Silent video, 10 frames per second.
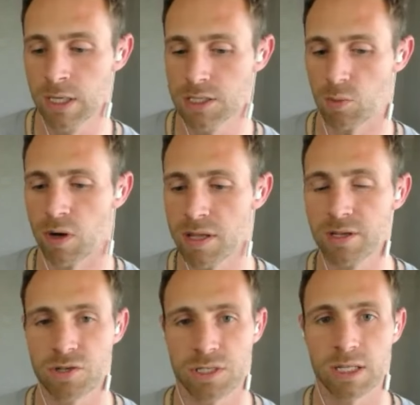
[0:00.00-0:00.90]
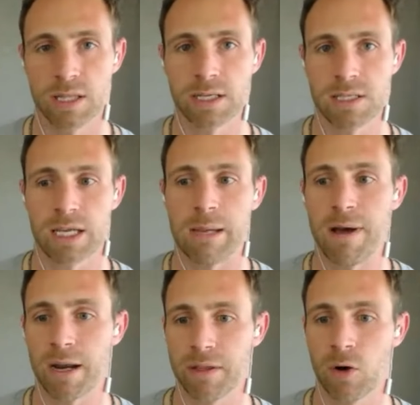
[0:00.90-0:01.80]
So one of the interesting things that came
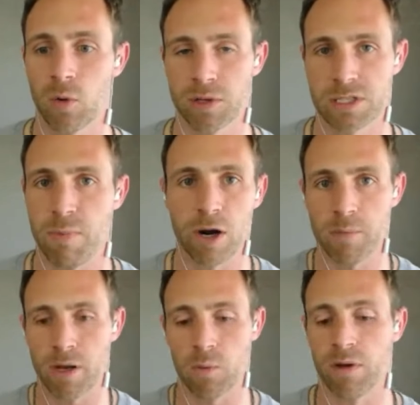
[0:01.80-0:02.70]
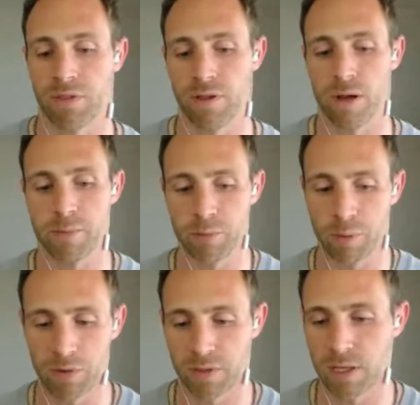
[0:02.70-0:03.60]
out of the whole experiment with, um, you
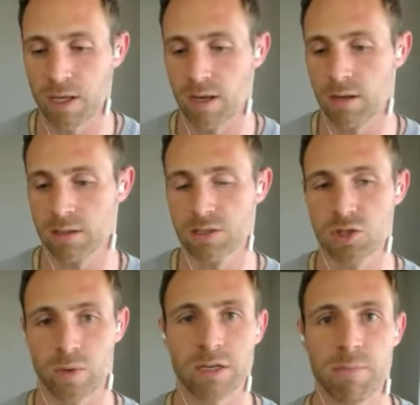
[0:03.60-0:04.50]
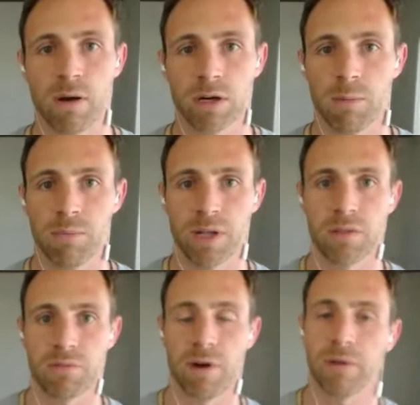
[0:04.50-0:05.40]
remember the uh, the direct mail company
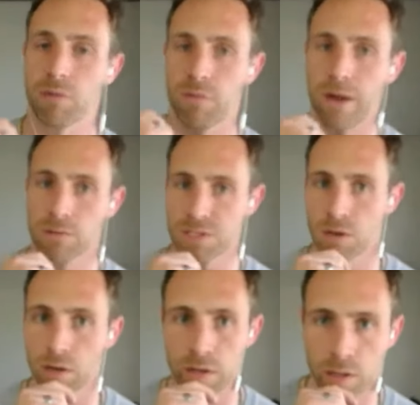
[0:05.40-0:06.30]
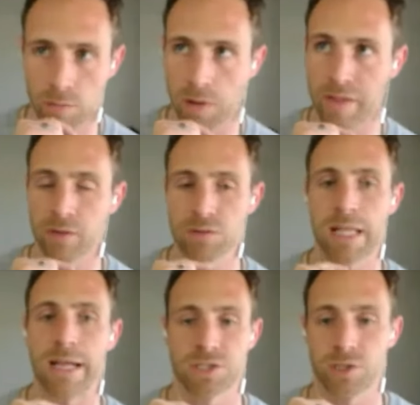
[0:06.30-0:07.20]
that Frank from Viral started here, I think it was
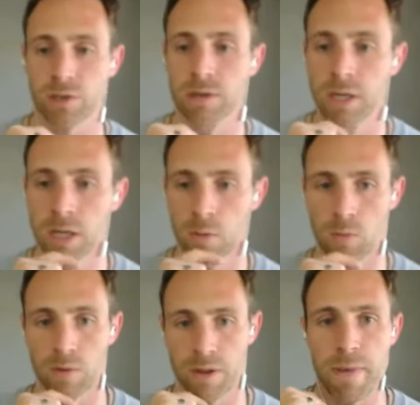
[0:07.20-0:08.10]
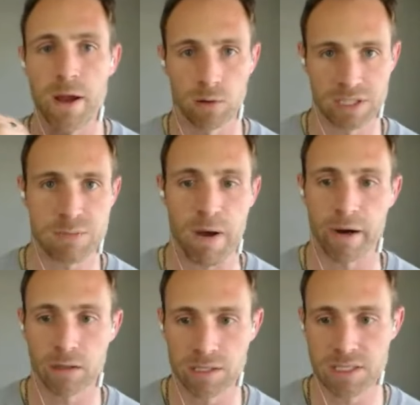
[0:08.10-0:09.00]
last year, where they mailed
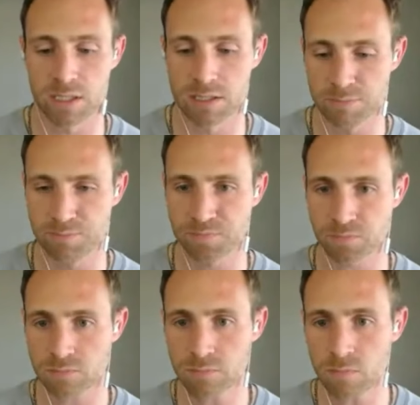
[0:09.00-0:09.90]
expired listings? Mm-hmm.